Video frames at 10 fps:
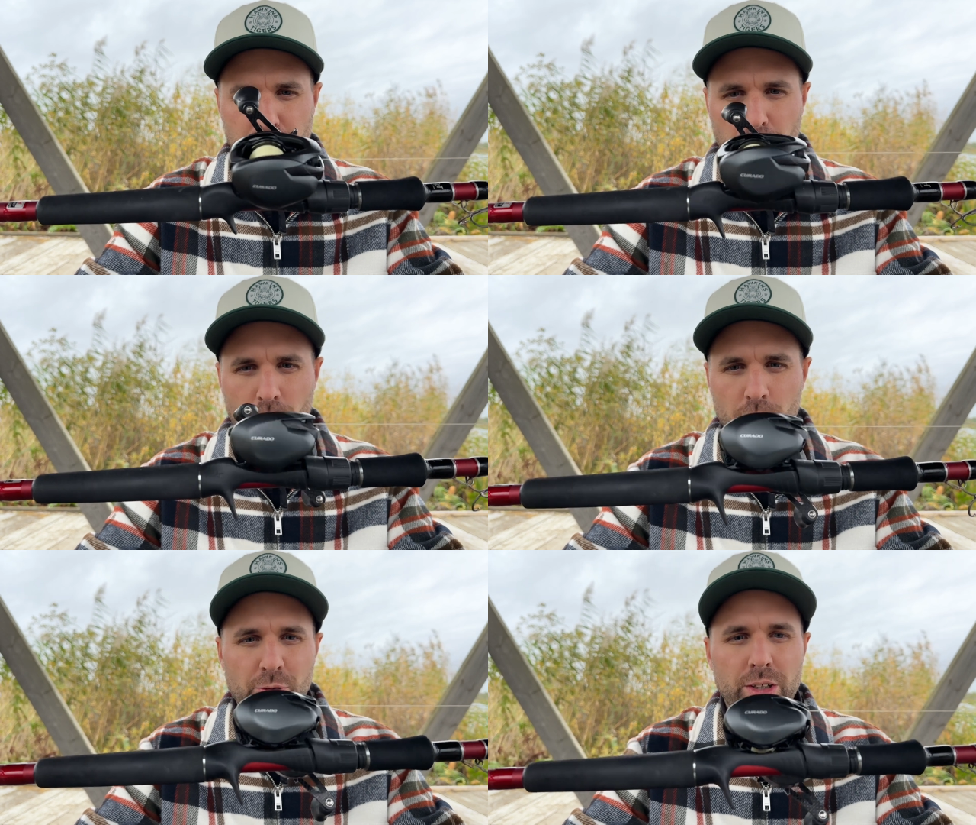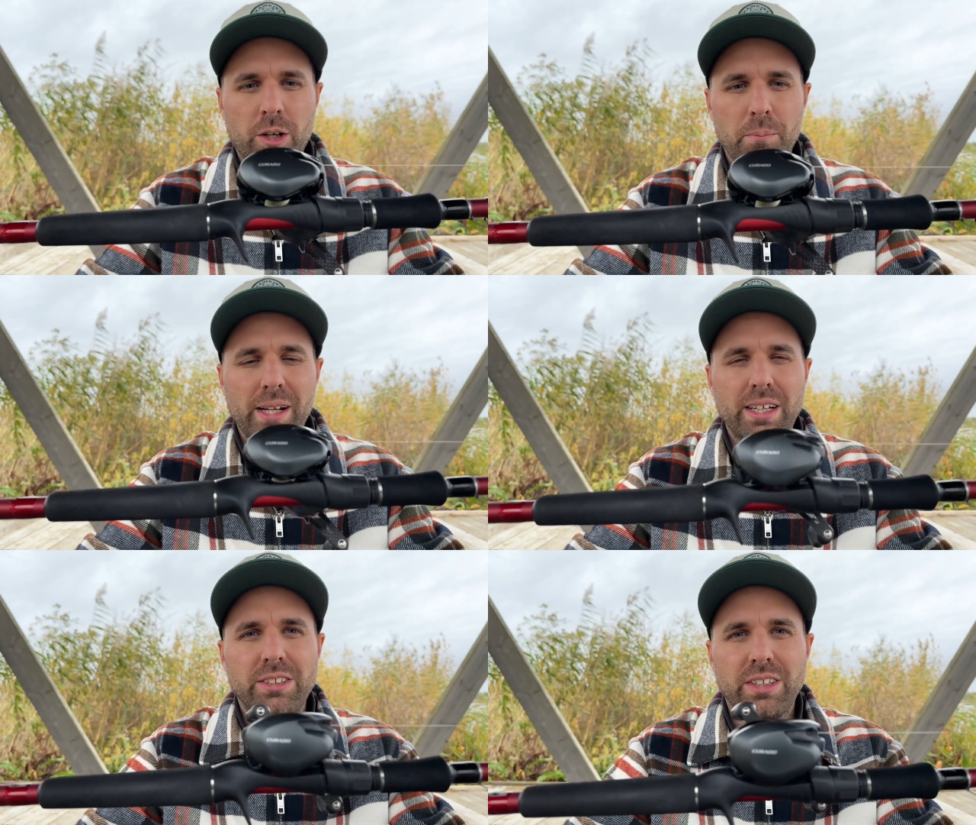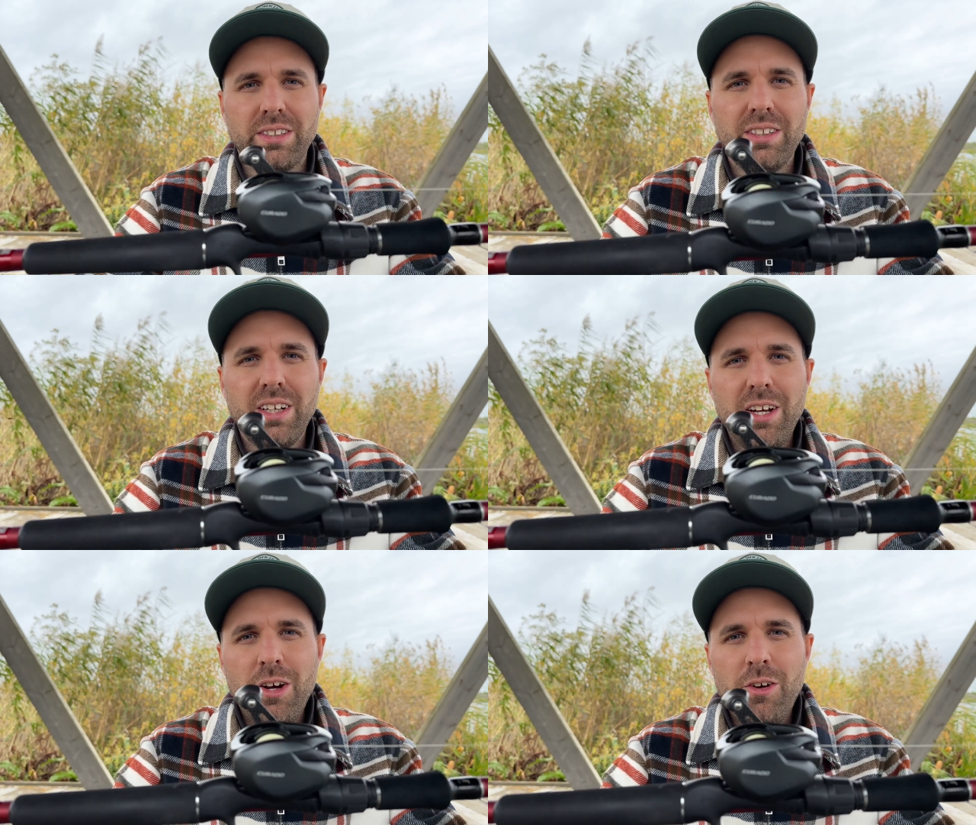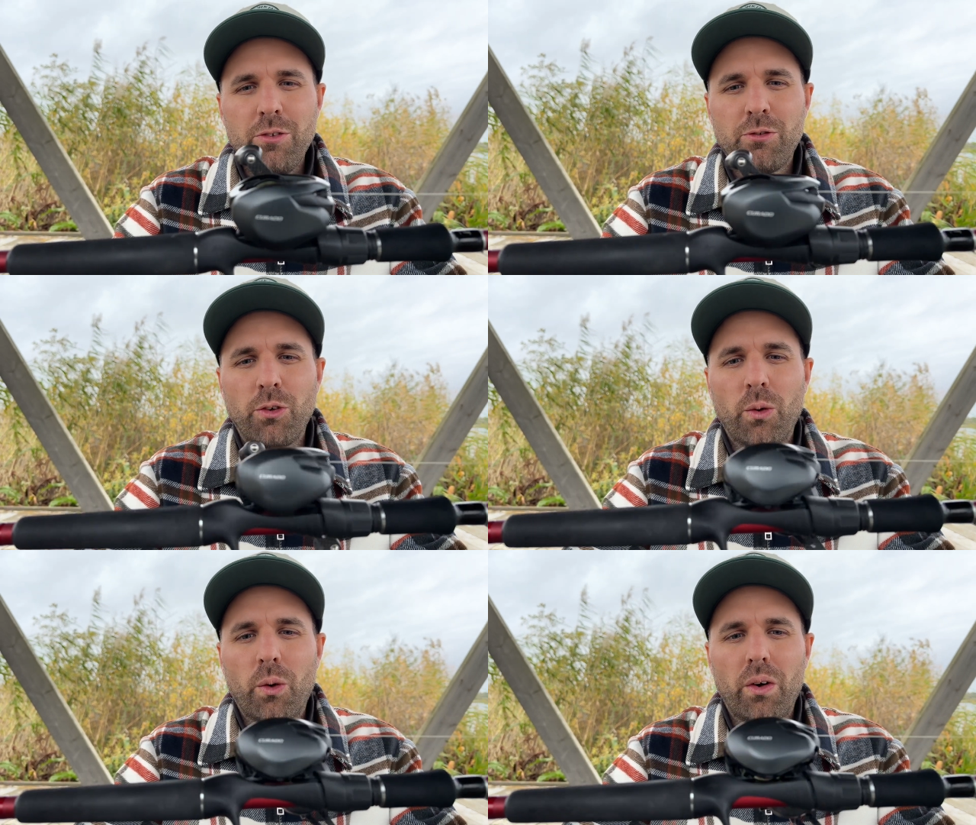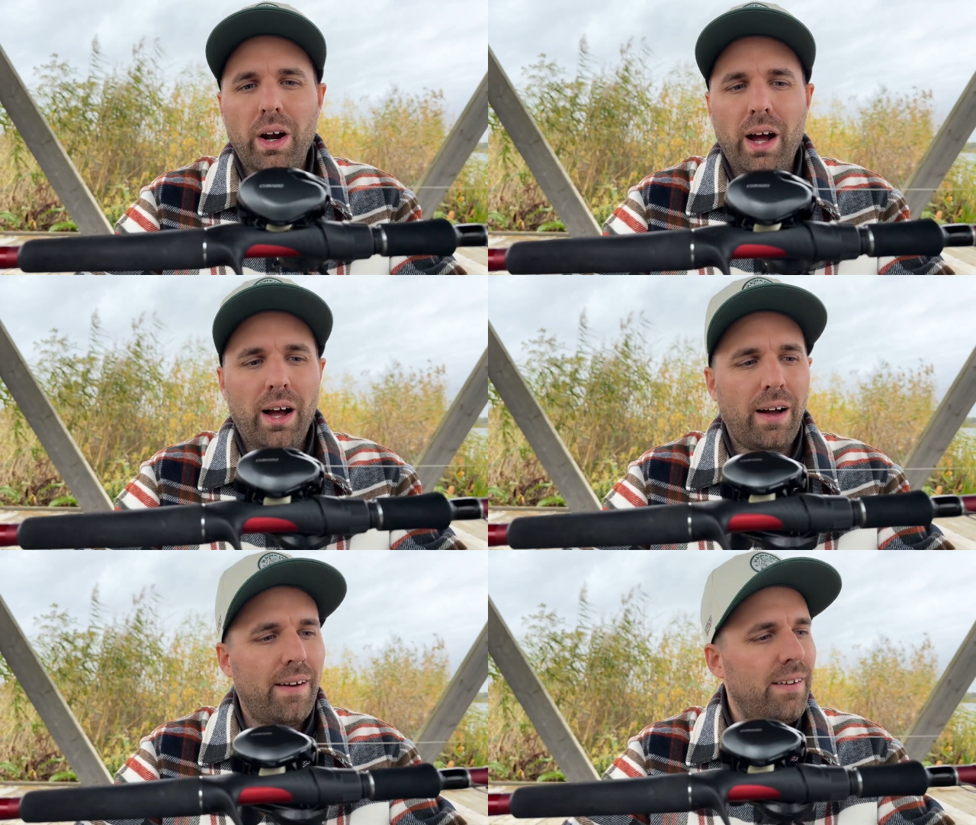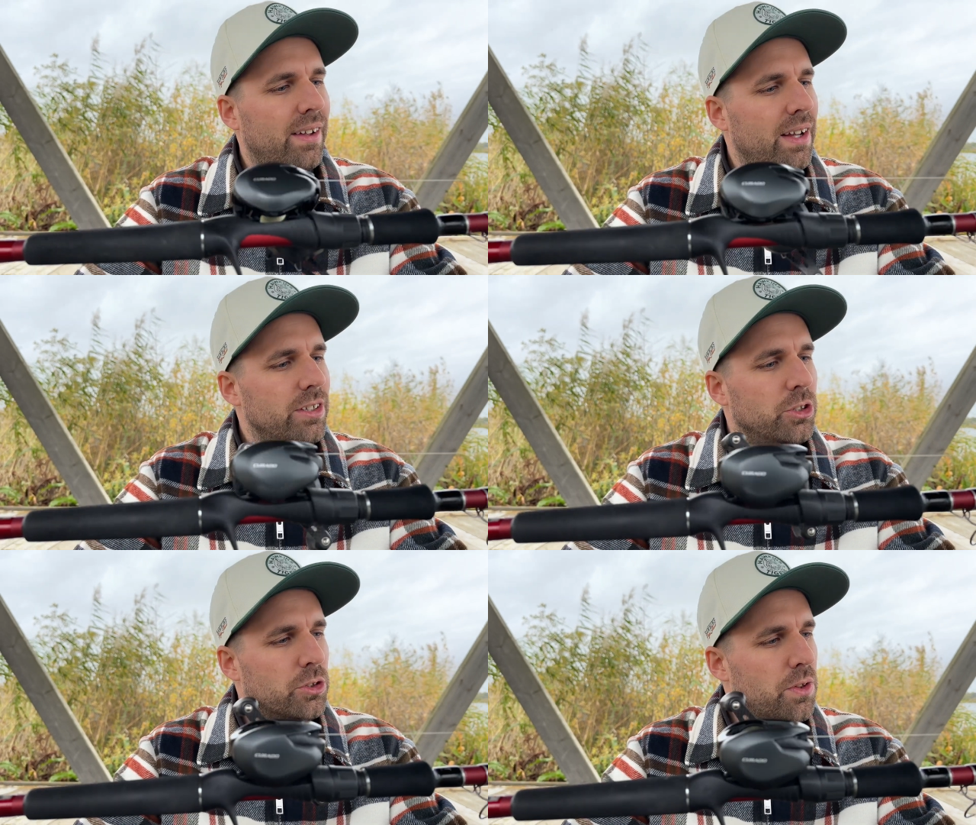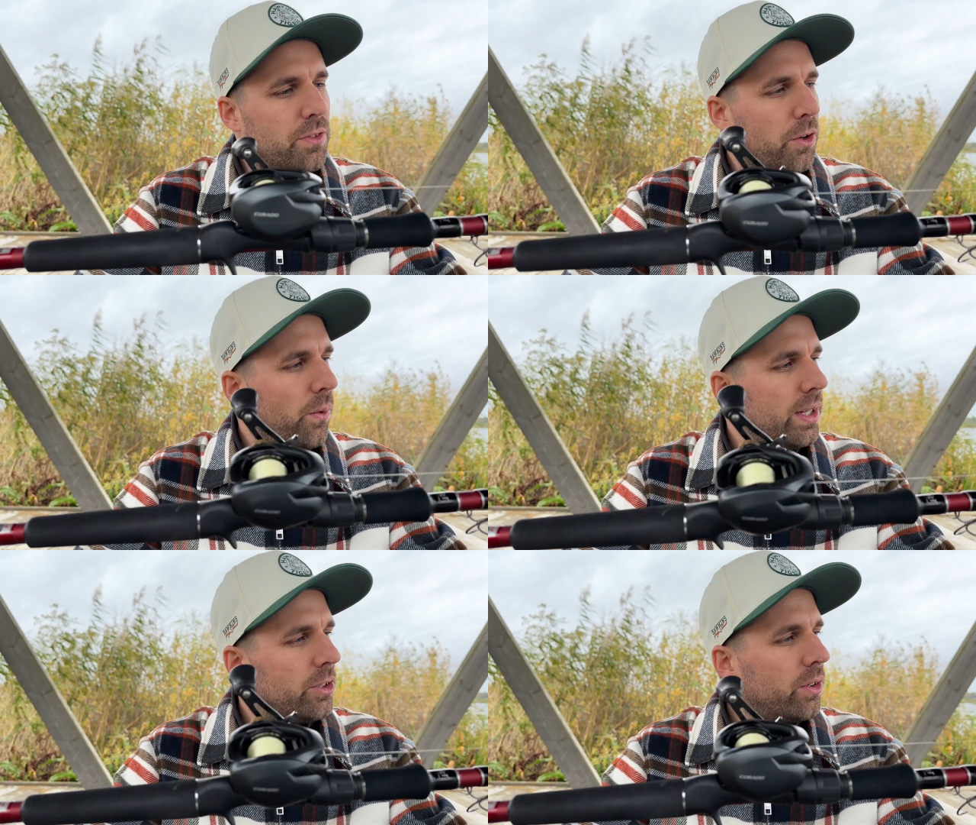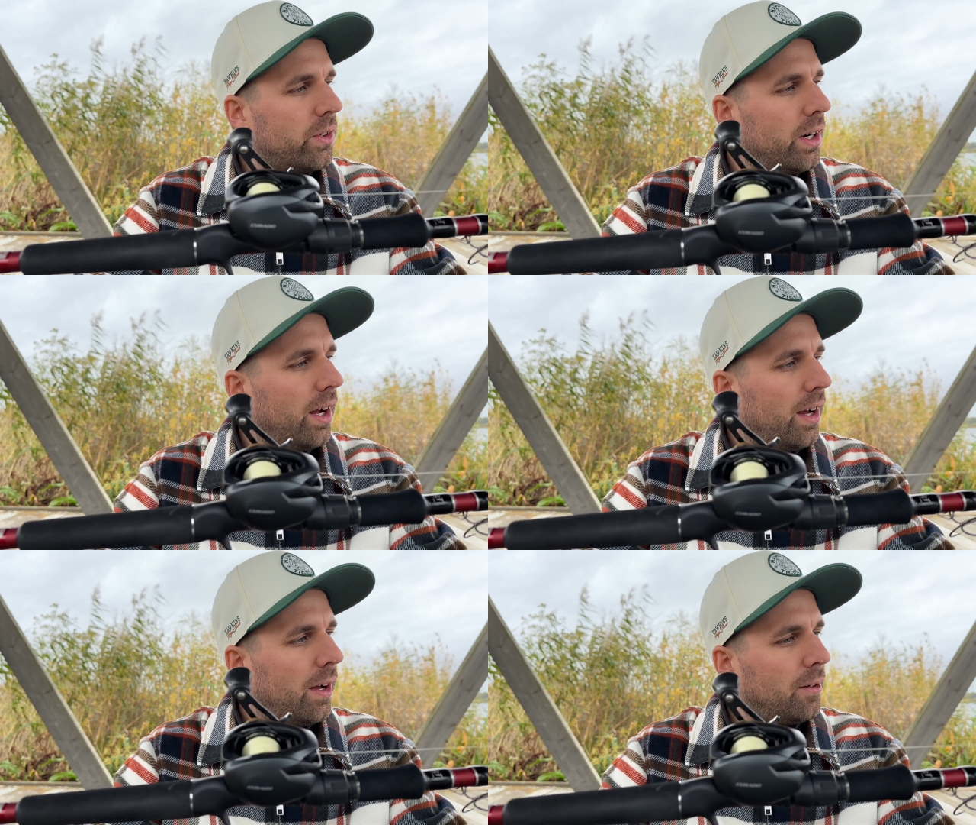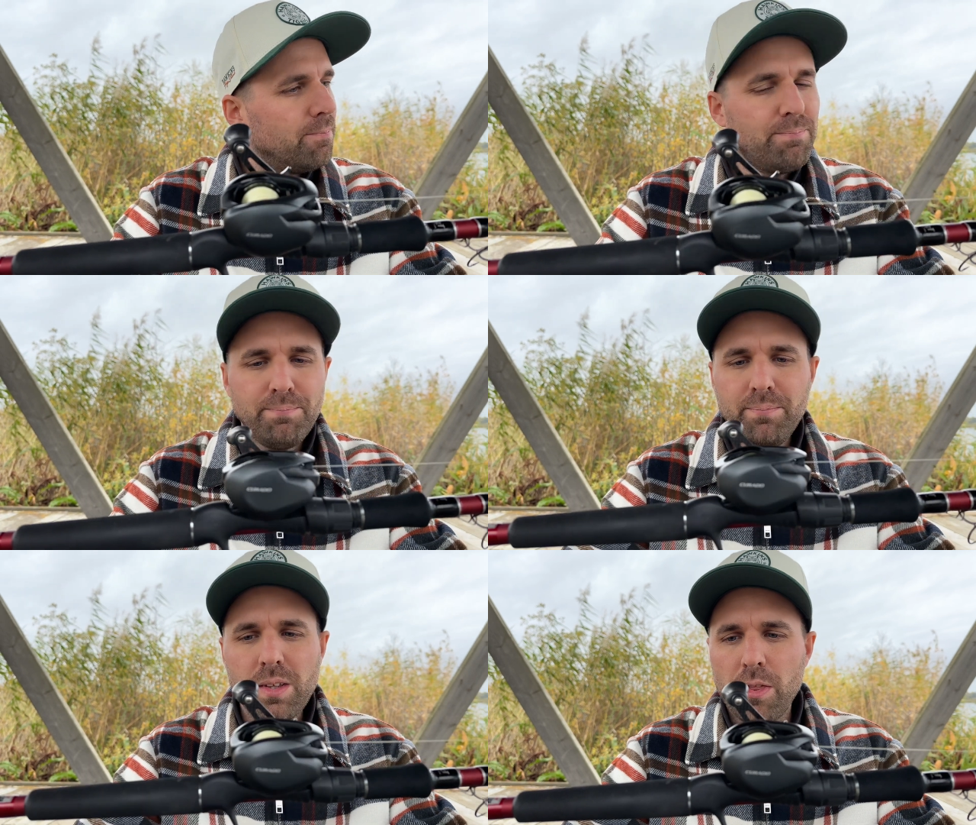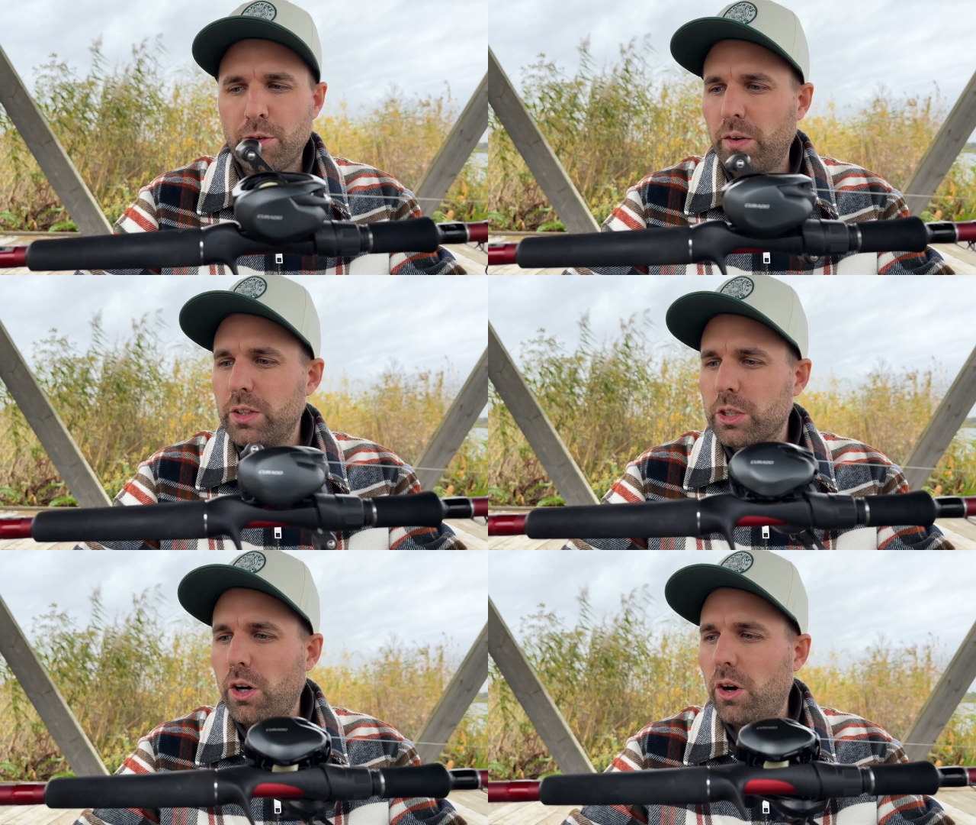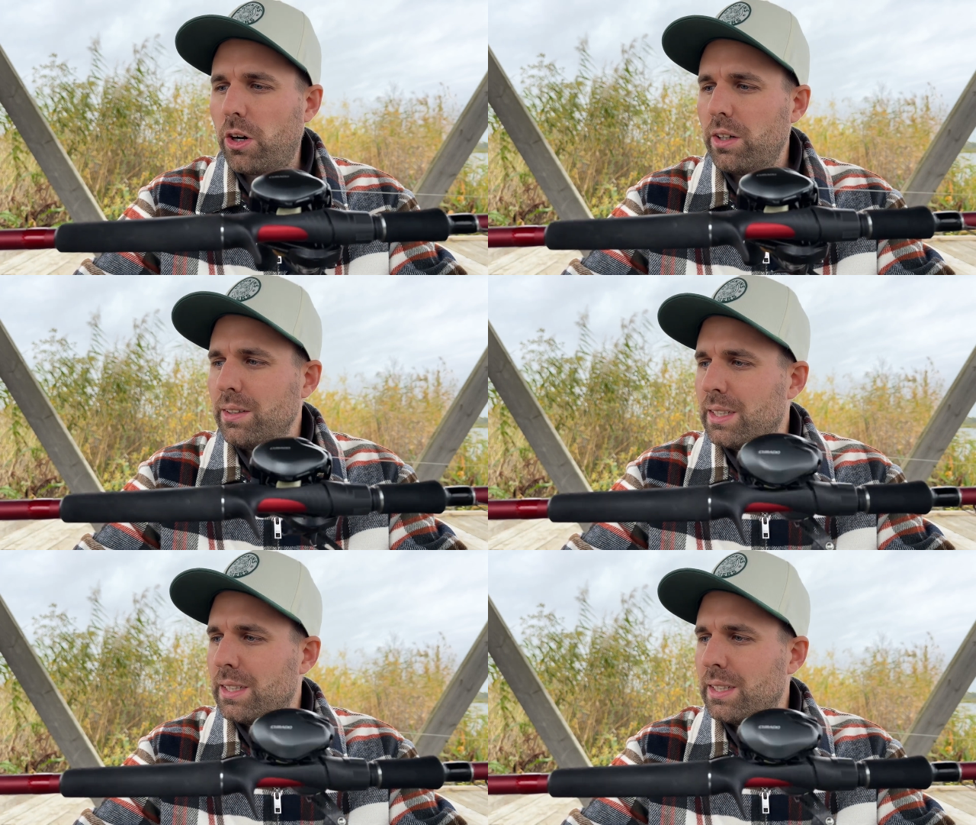a perfect combination for just throw in your car.